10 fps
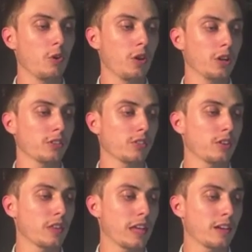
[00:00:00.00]
all on its
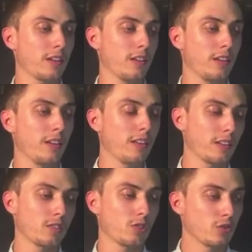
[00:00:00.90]
own there,
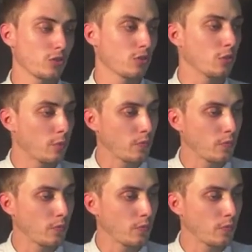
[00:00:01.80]
is 2.